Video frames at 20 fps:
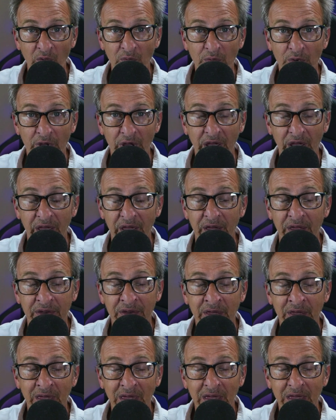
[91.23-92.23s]
And
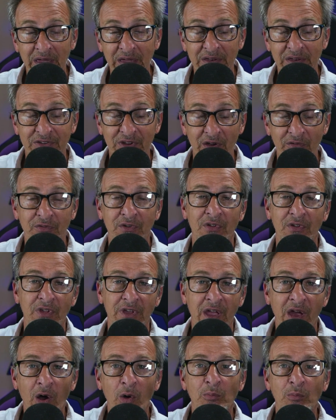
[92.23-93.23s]
it definitely
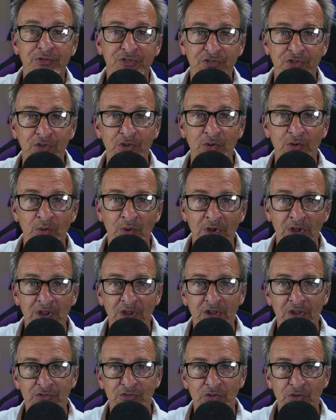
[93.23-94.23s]
helps you
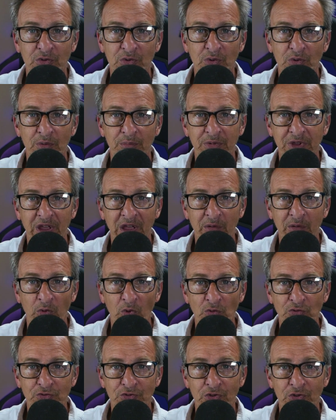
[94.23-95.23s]
to be able
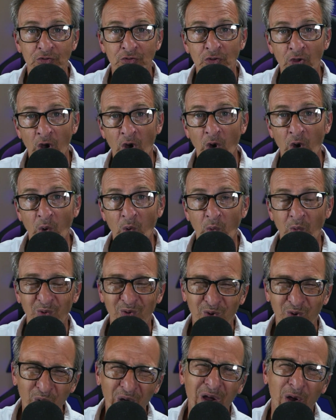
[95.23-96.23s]
to know
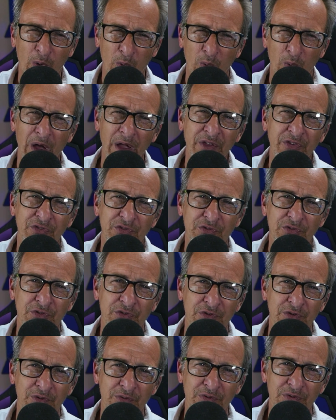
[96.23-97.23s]
quicker ways to
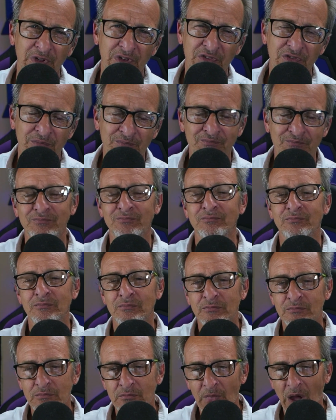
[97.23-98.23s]
do things.
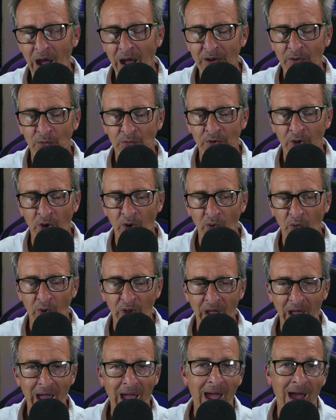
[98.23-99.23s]
I don't know
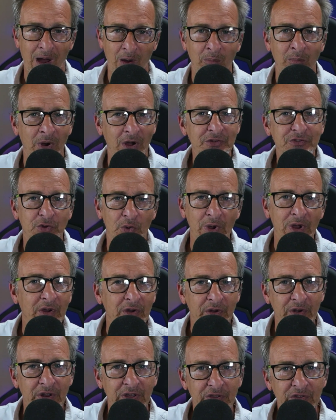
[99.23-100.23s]
how much quicker
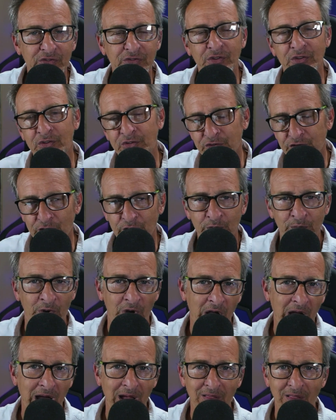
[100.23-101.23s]
it is than a zoom or a
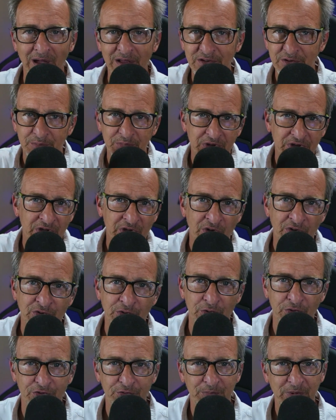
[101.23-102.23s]
highlight, depending on
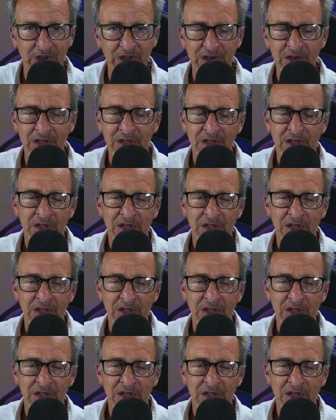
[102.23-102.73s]
your speed.